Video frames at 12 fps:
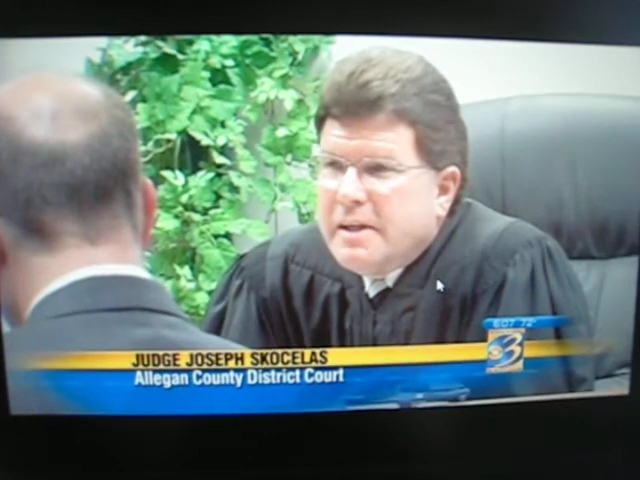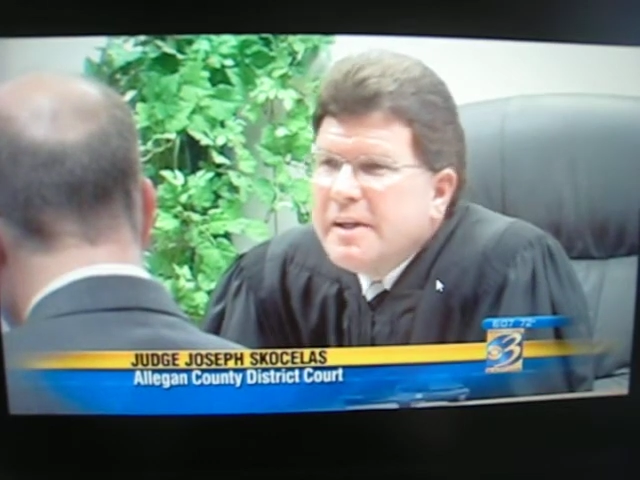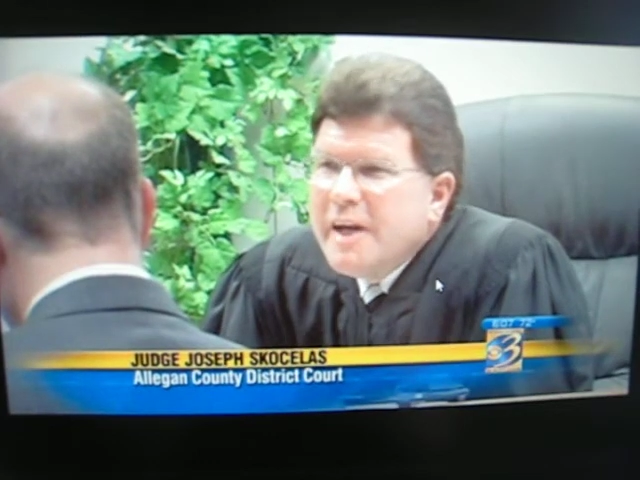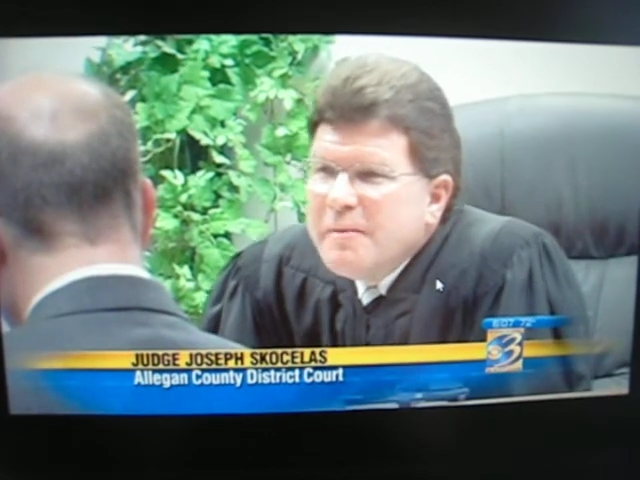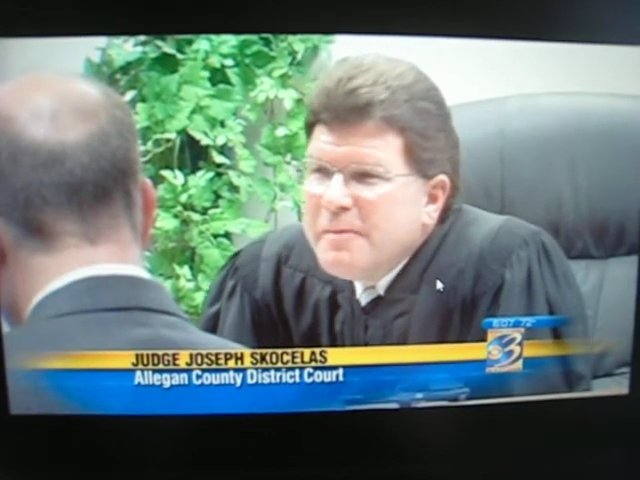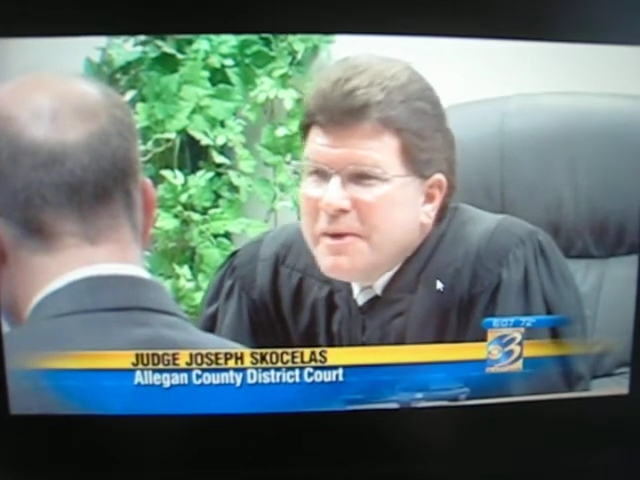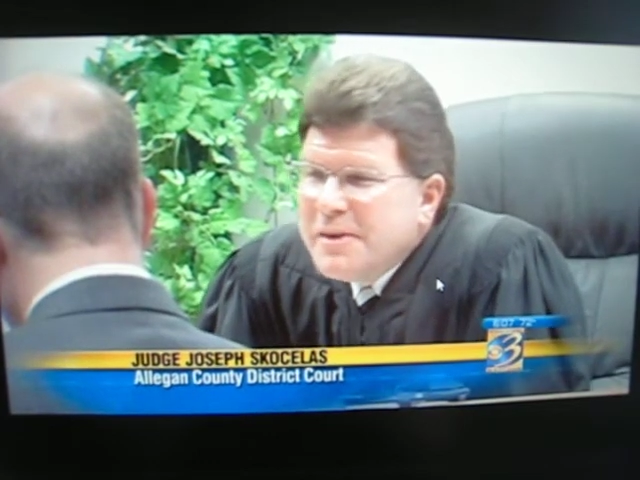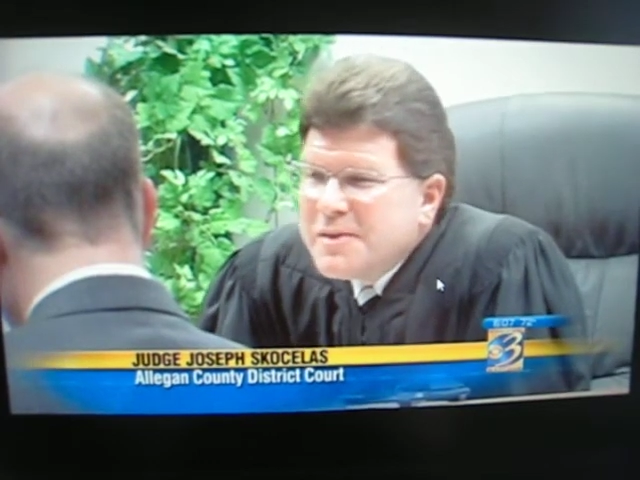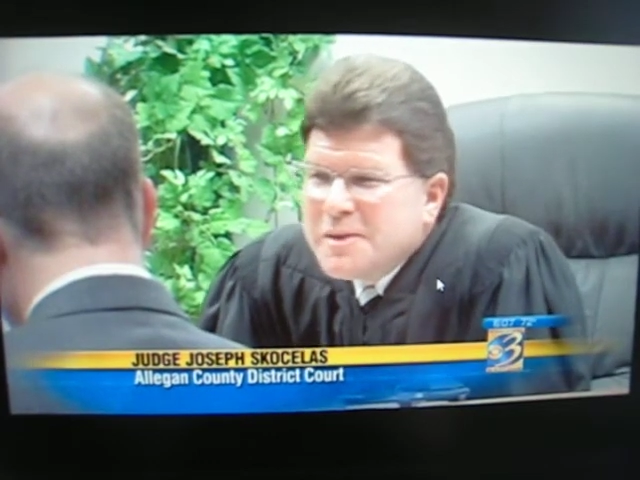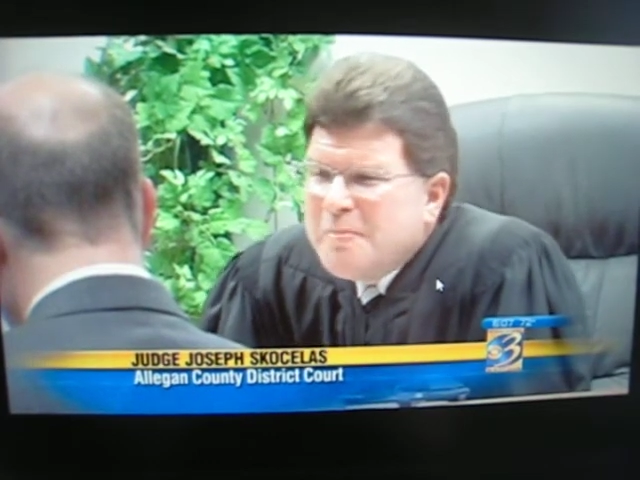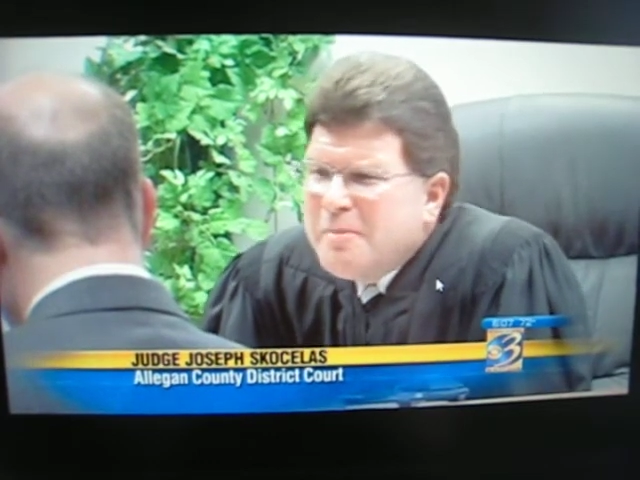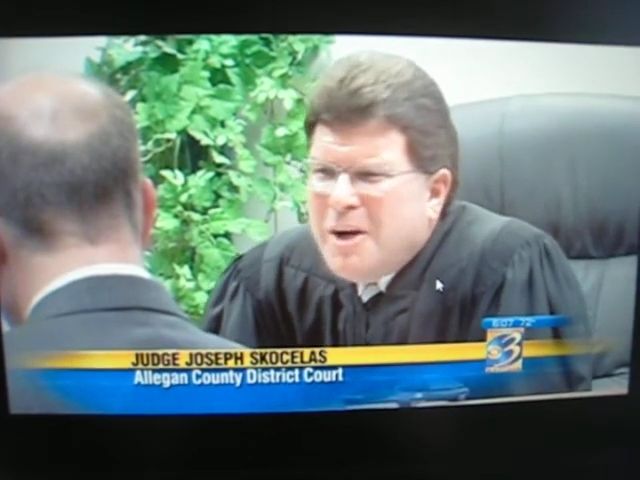
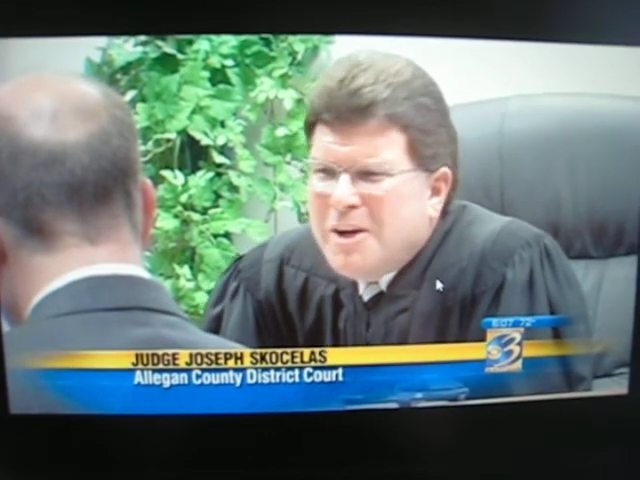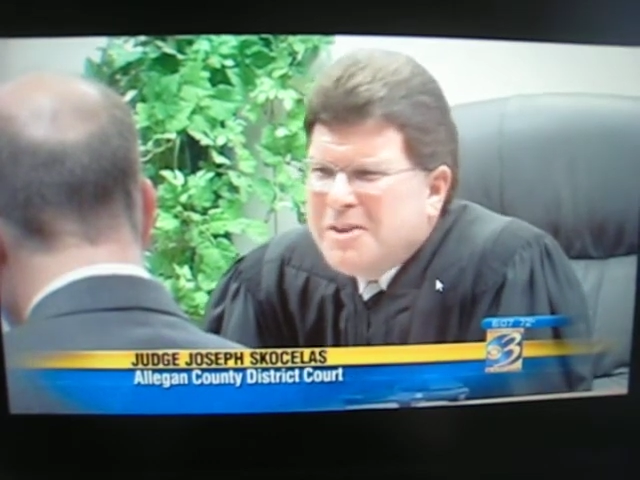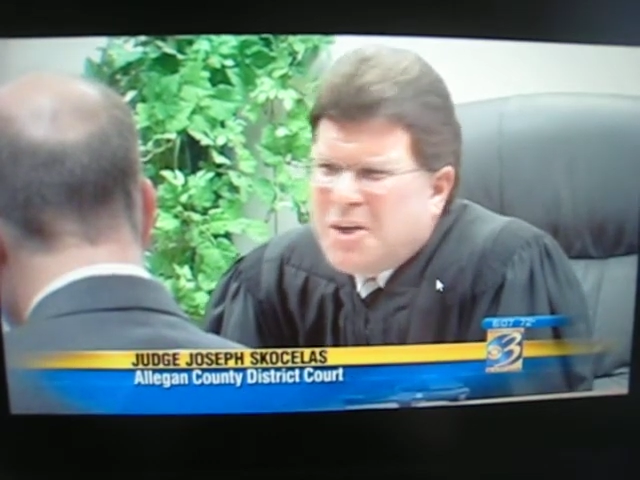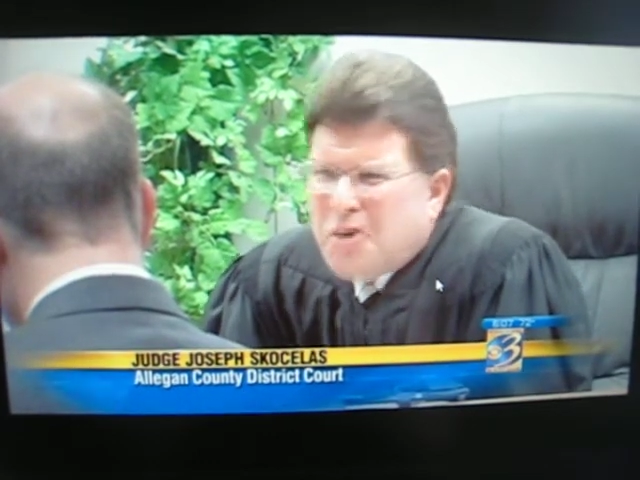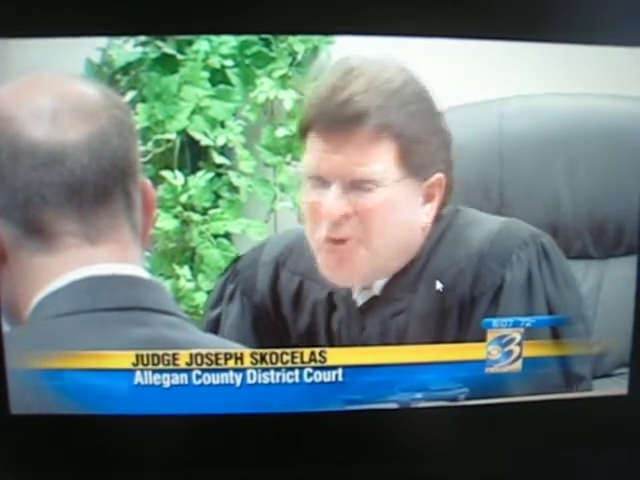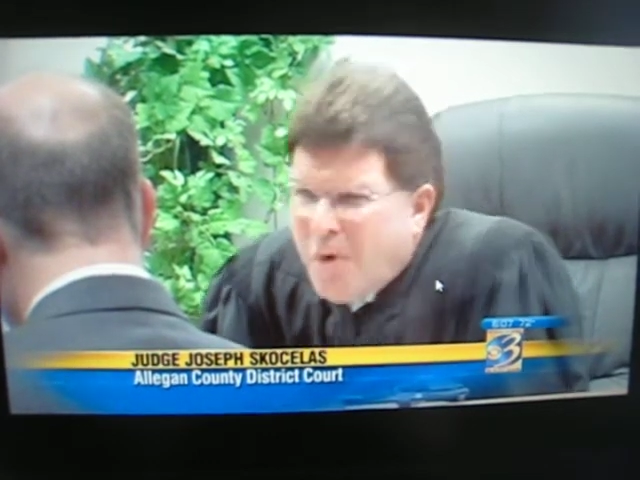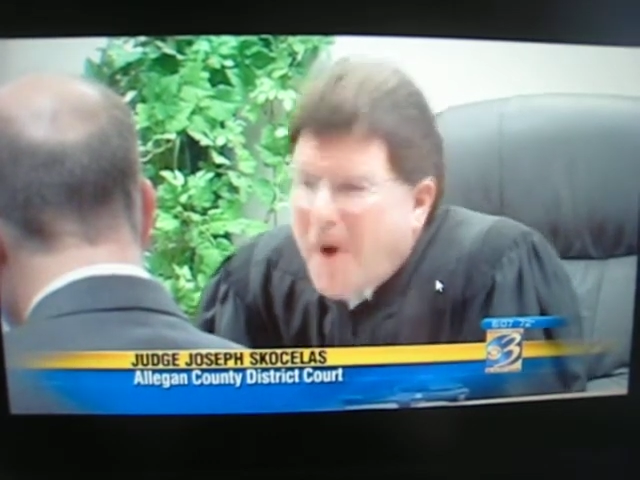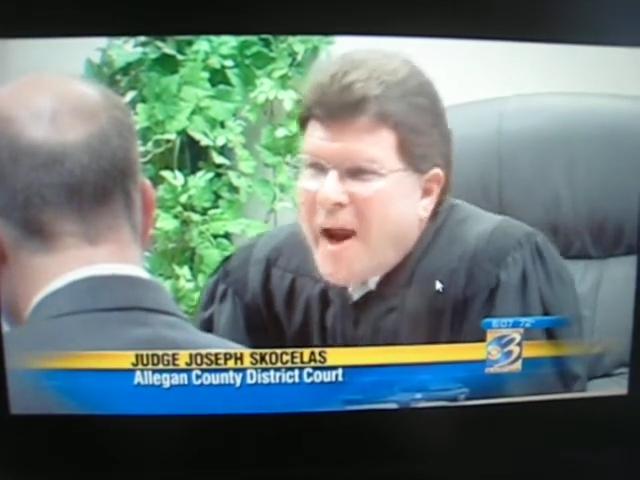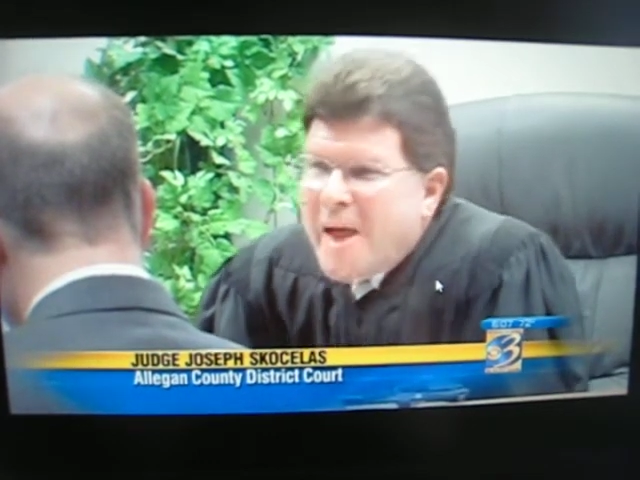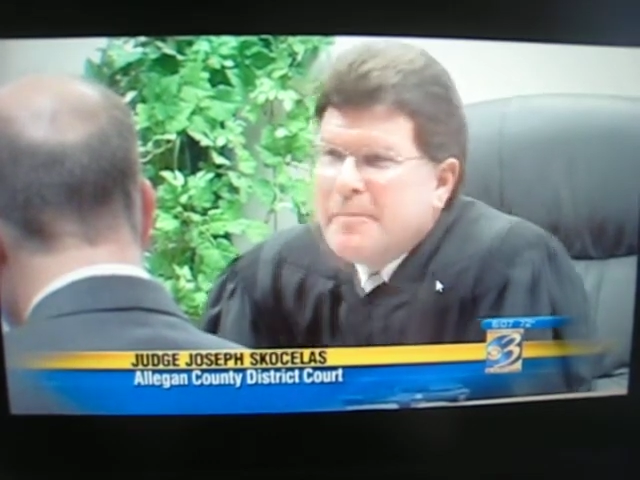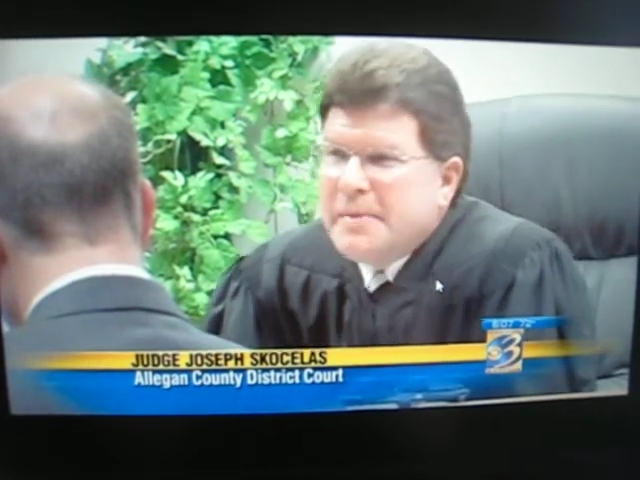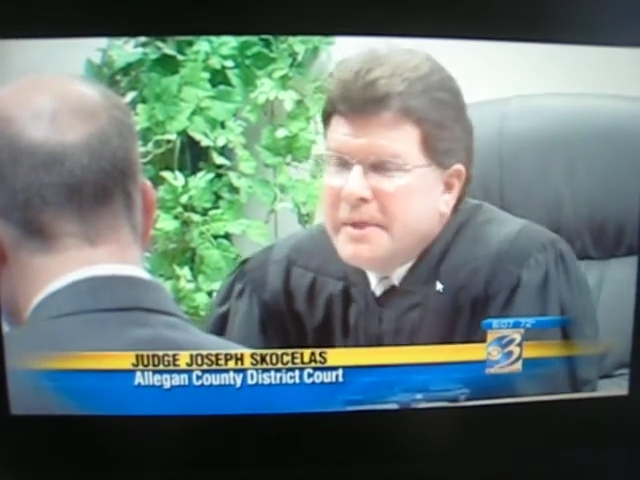Nightmares about the
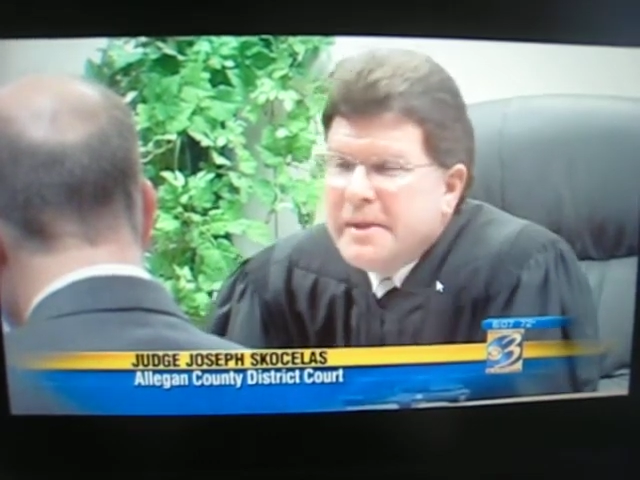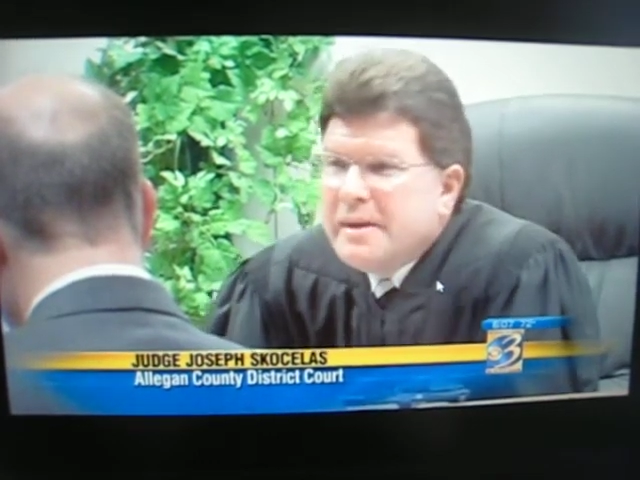crap